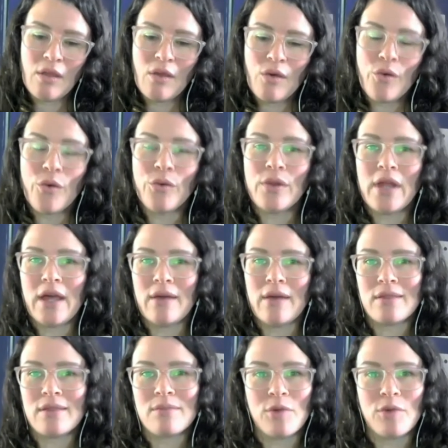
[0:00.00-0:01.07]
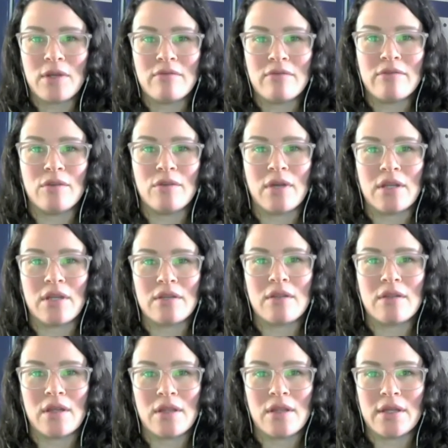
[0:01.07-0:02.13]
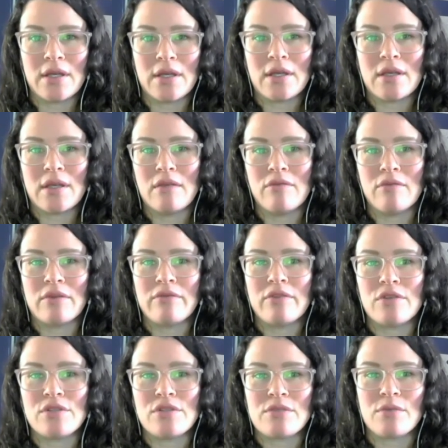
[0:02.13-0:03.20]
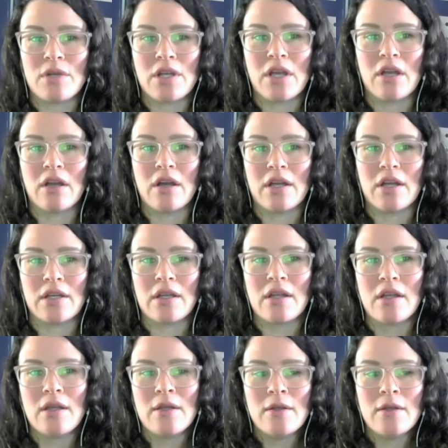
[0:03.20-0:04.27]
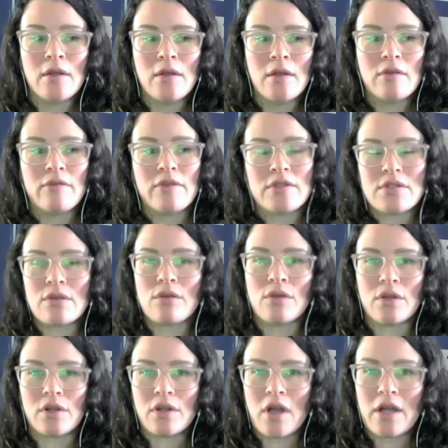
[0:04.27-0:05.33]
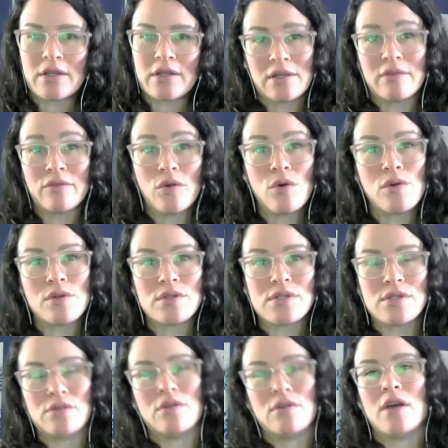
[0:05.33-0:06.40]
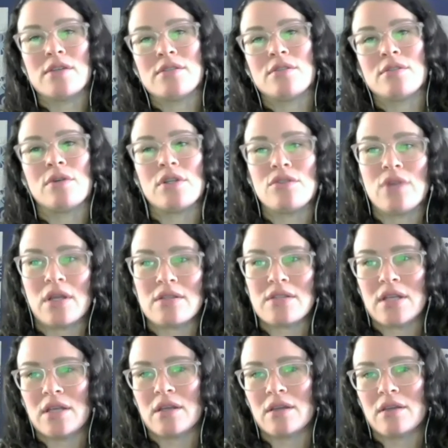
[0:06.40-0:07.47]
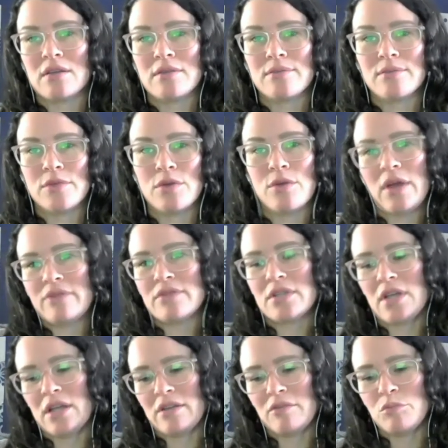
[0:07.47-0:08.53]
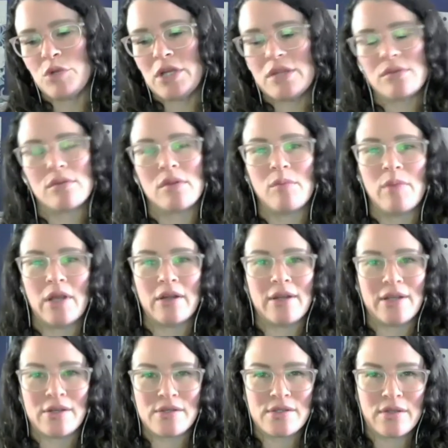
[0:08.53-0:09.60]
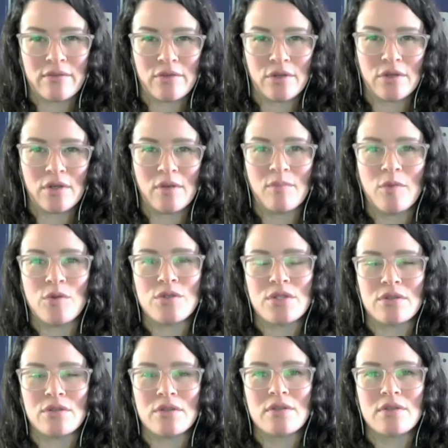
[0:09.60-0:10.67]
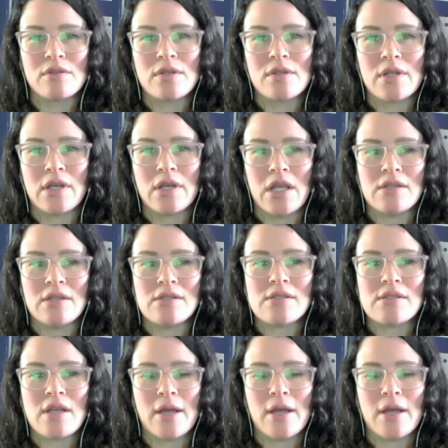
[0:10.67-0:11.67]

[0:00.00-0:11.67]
whole health point of view. I think even if you're just working on physical or cognitive goals, you're also addressing, you have to kind of break through the barriers of your emotional needs